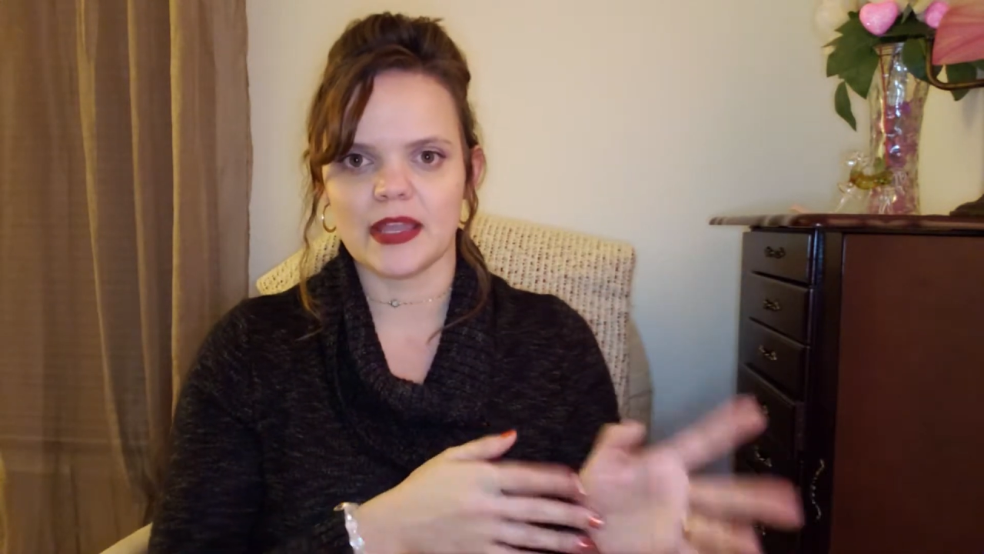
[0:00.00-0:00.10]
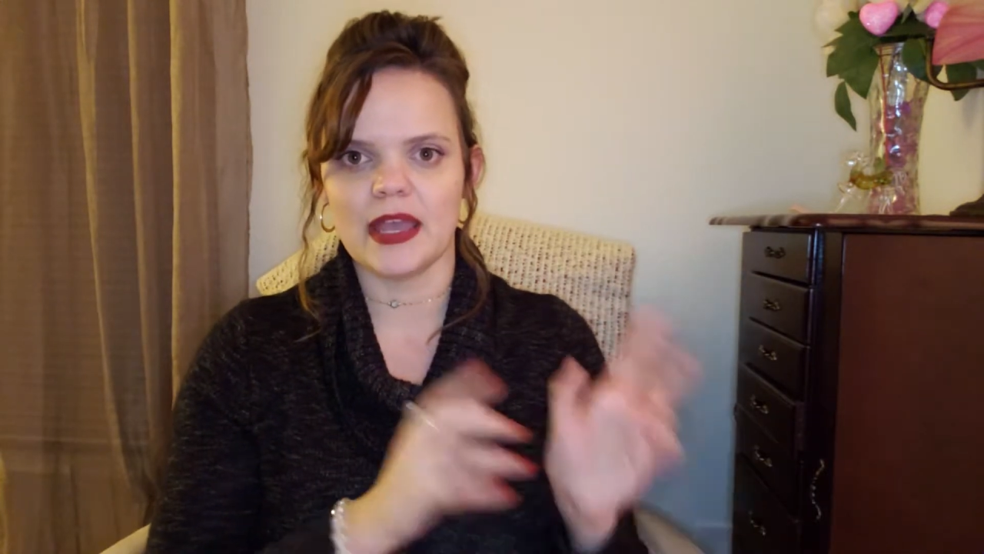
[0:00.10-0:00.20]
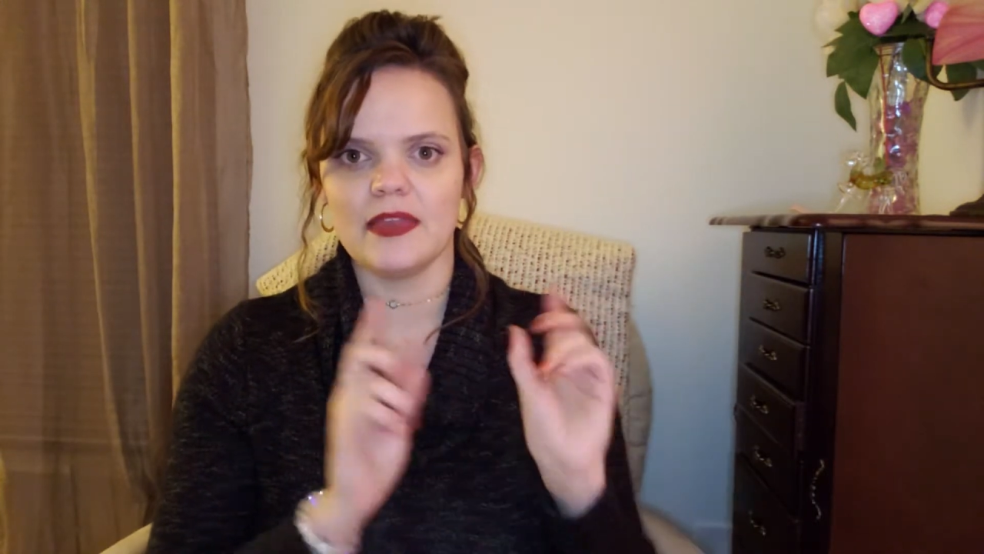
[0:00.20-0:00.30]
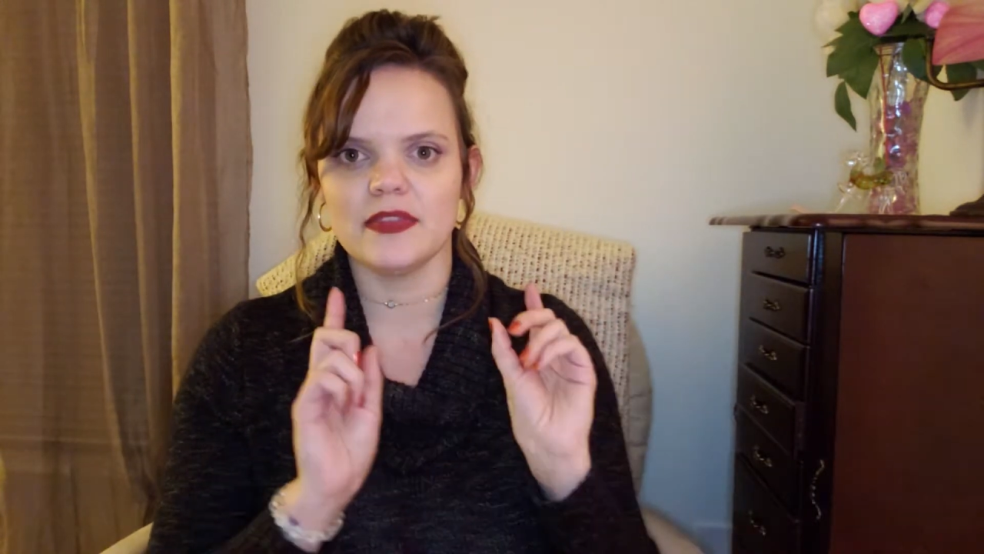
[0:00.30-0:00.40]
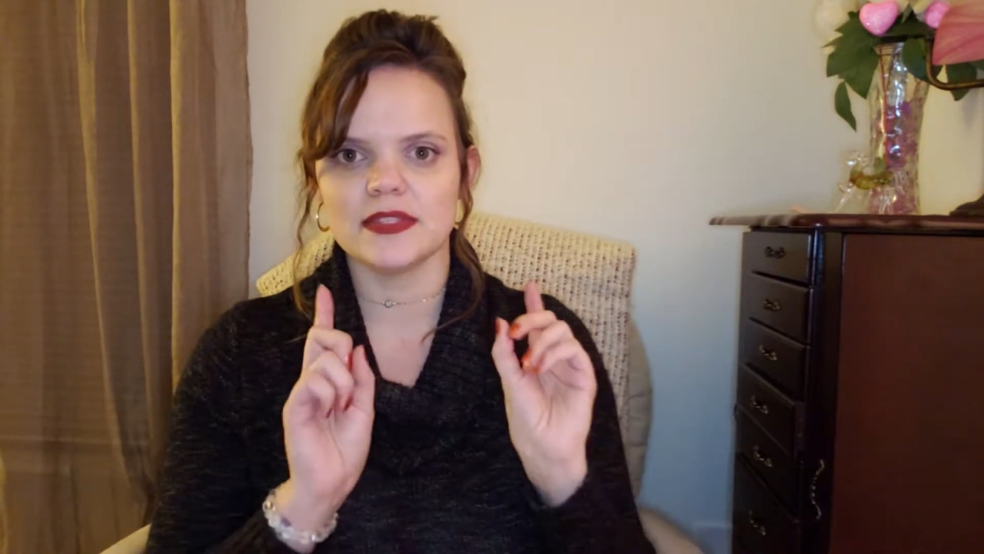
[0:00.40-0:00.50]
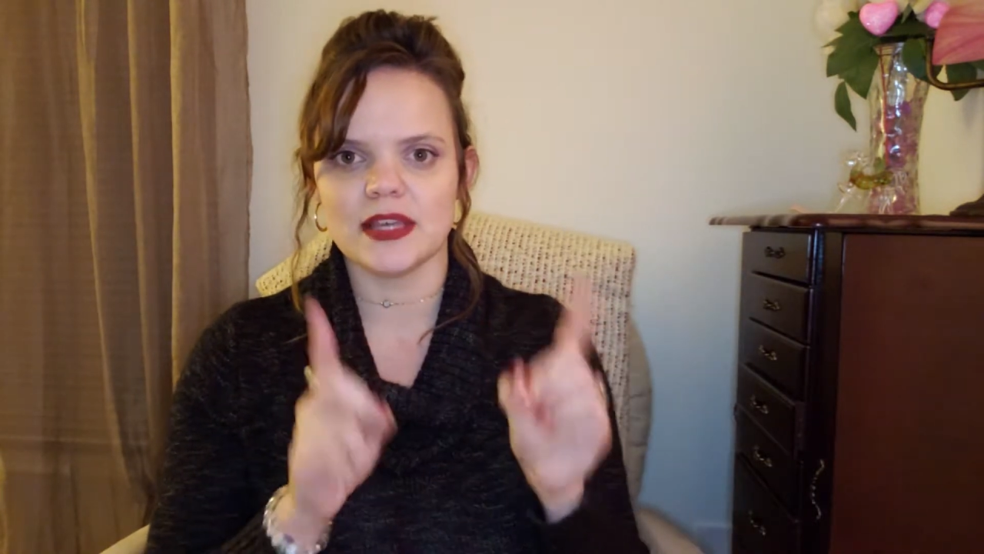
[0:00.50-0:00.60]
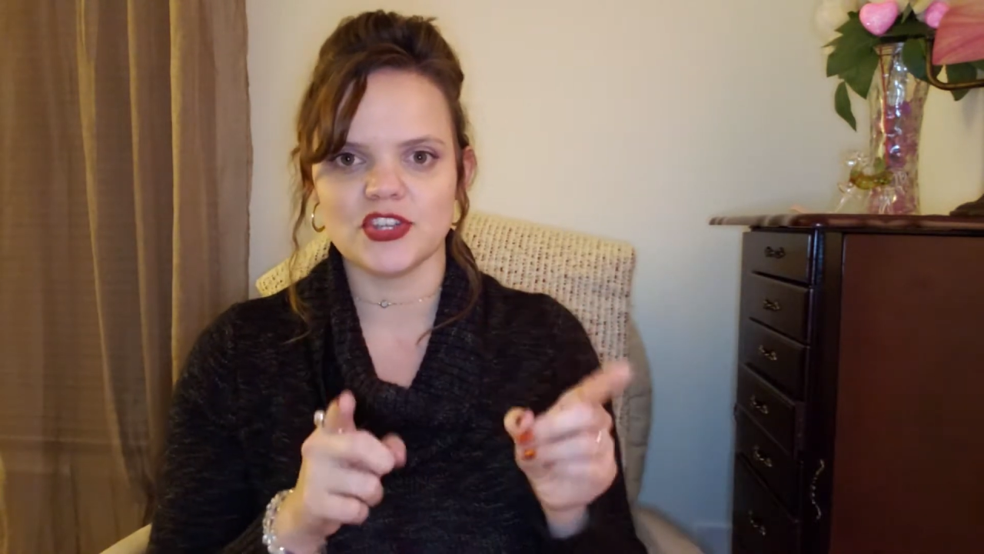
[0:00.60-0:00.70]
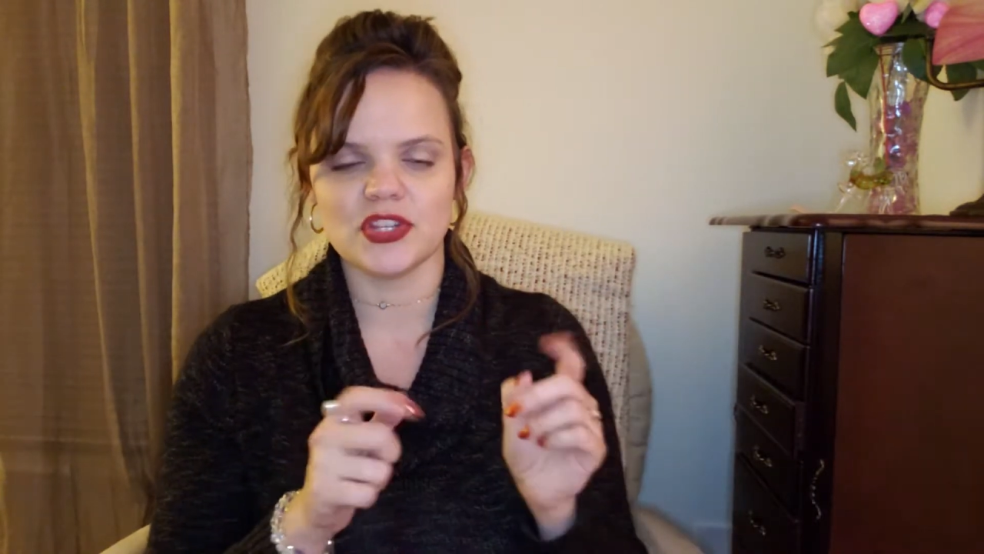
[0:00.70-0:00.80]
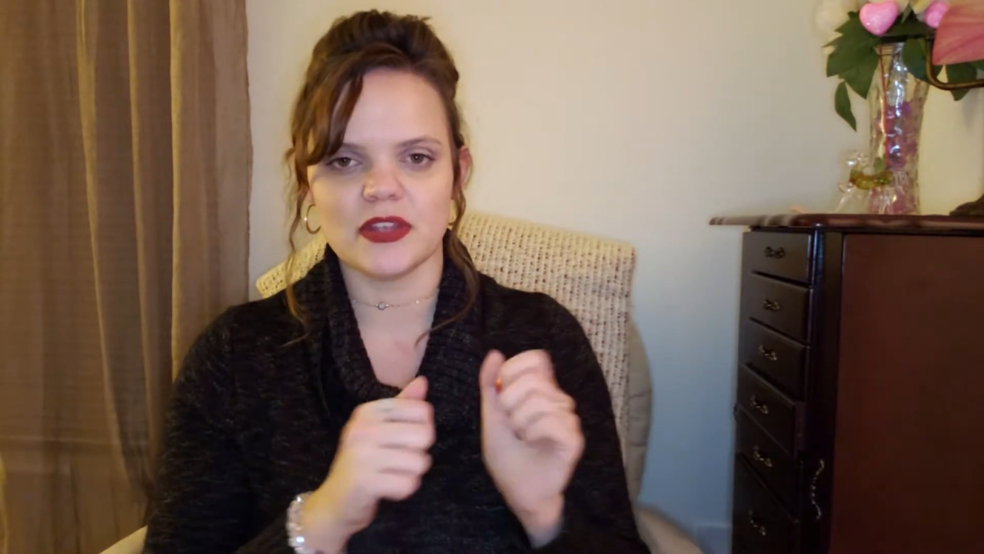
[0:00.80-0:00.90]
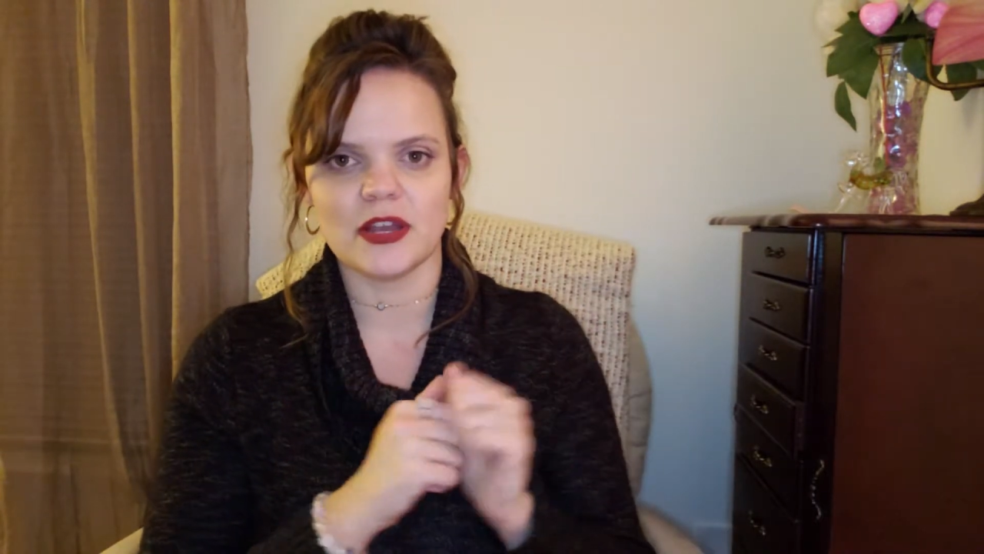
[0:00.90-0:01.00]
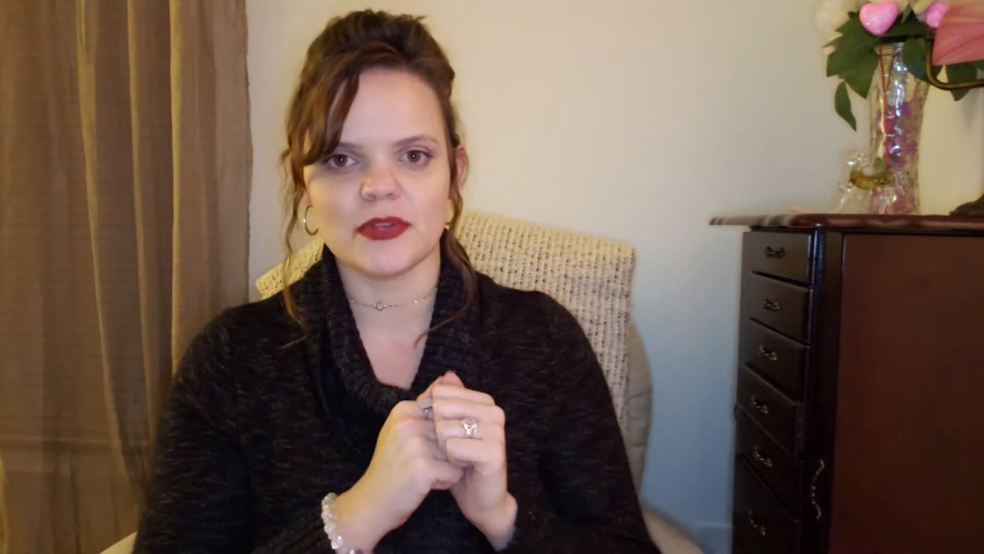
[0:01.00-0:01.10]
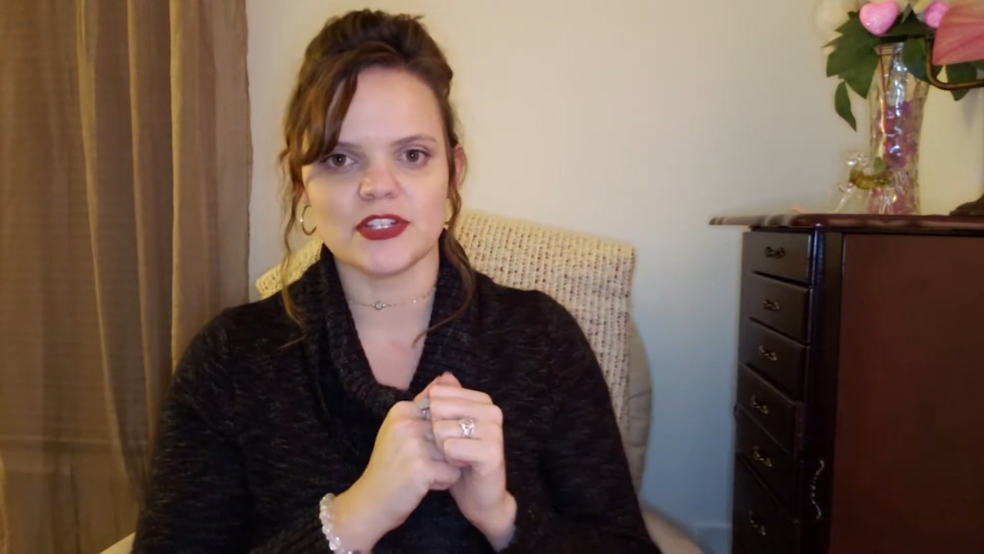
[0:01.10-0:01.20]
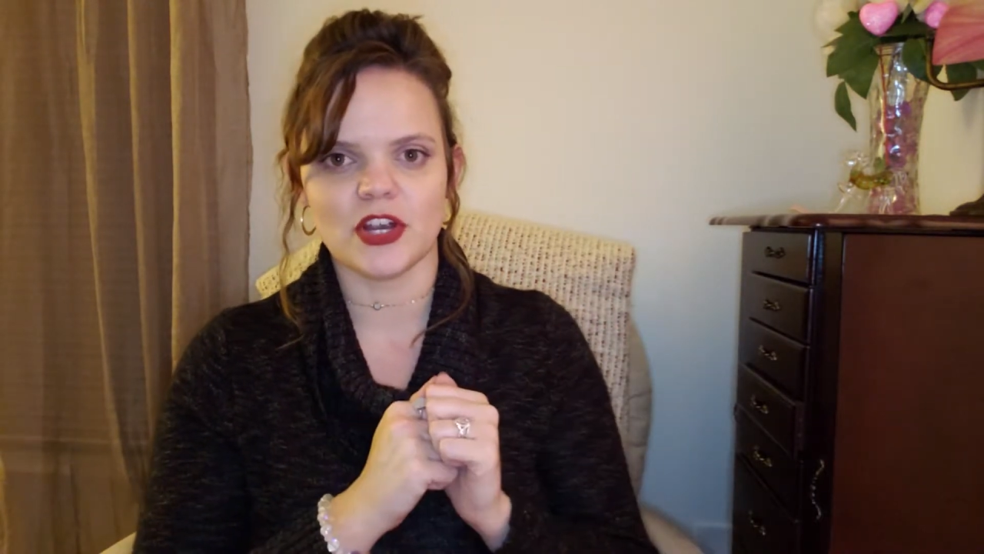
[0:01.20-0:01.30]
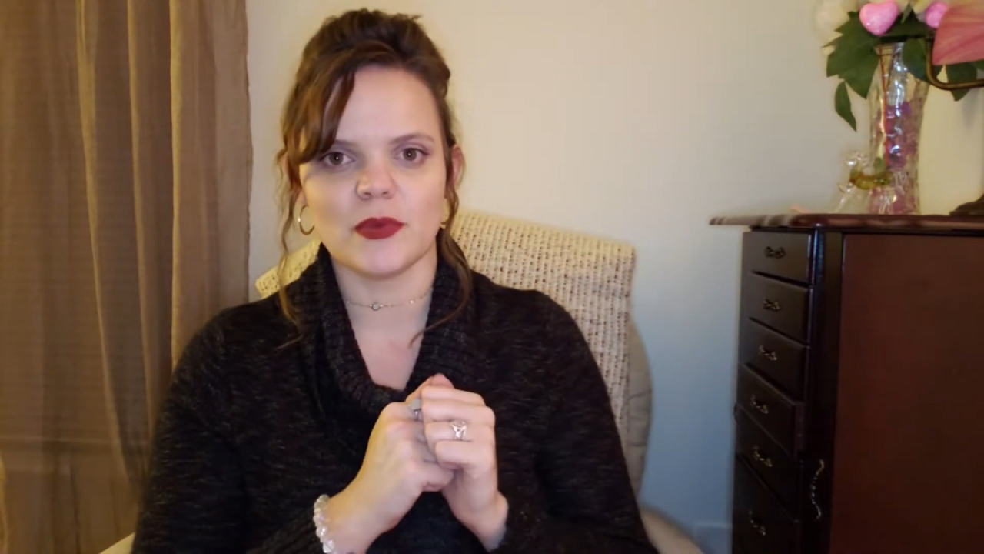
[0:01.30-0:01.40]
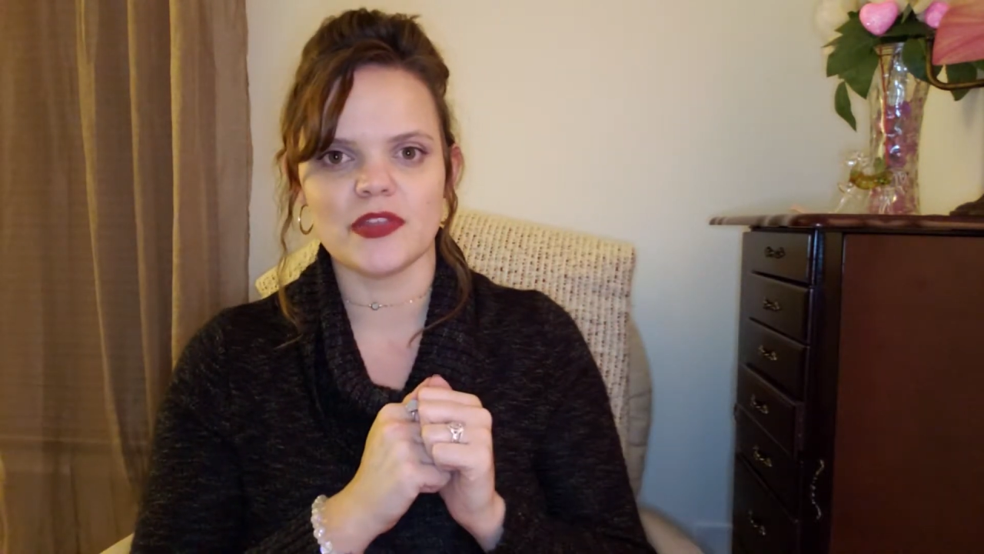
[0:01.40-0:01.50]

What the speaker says: And the section that I would start with